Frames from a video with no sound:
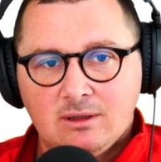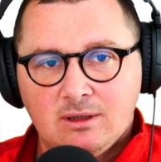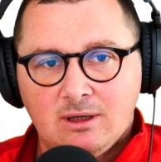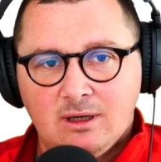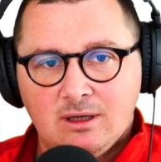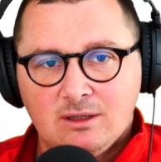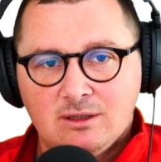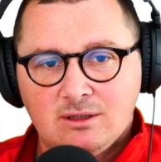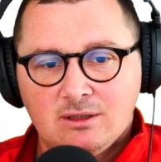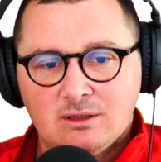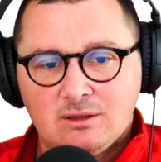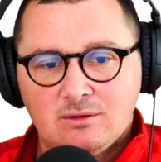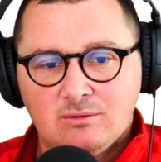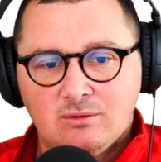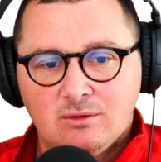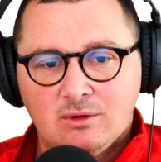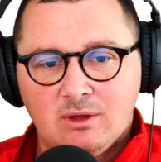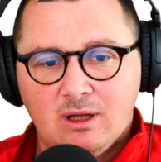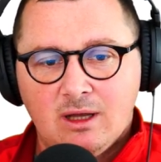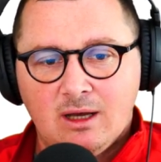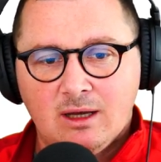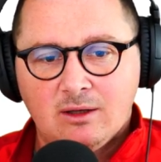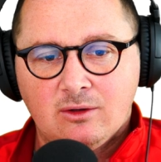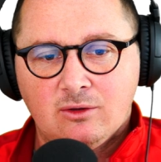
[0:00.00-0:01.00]
I just would
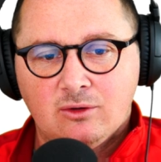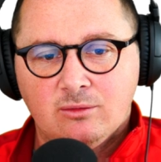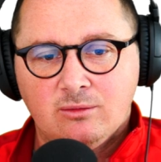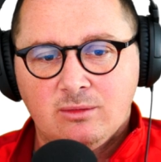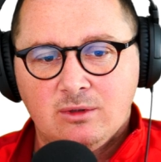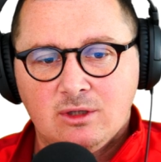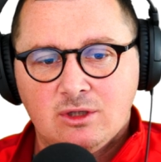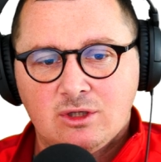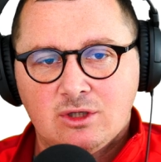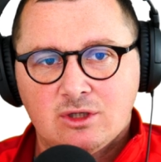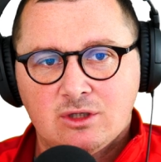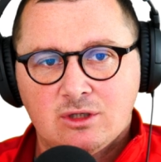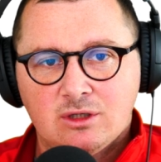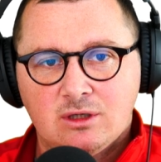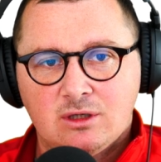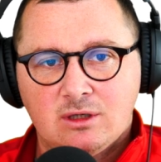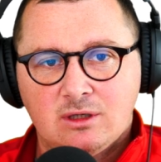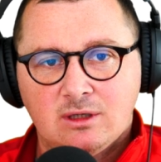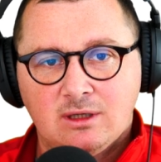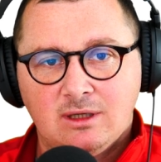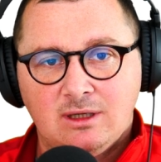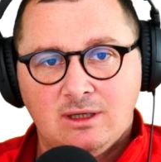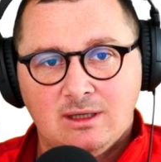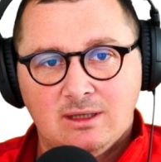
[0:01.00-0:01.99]
like to be
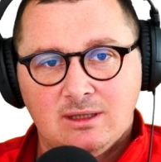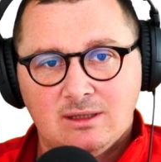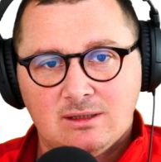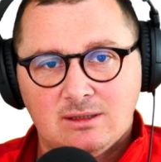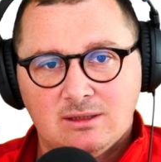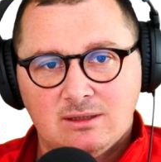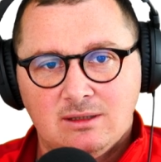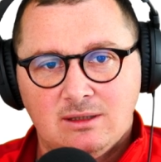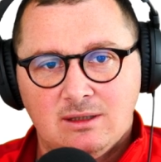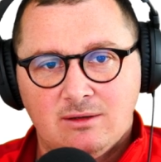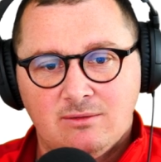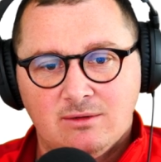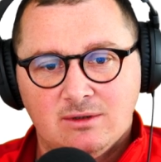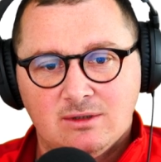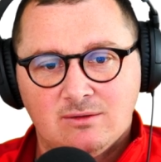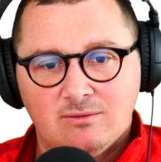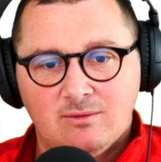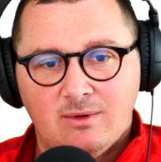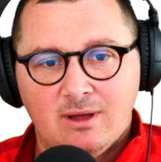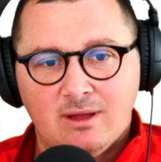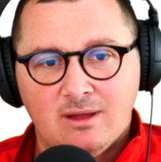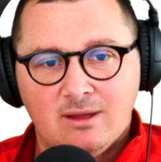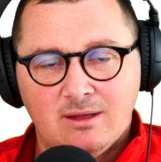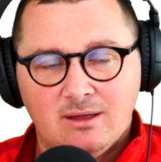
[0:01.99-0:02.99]
sure. Yes, there is
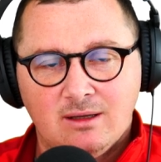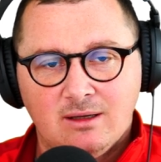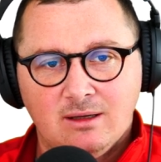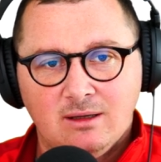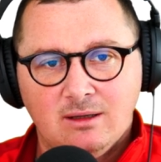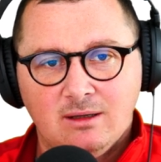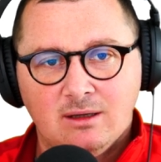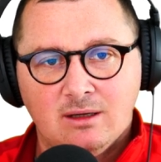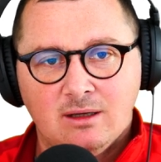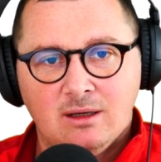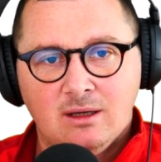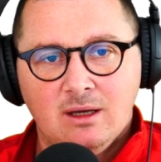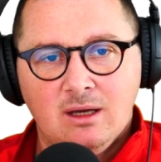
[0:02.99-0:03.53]
one thing.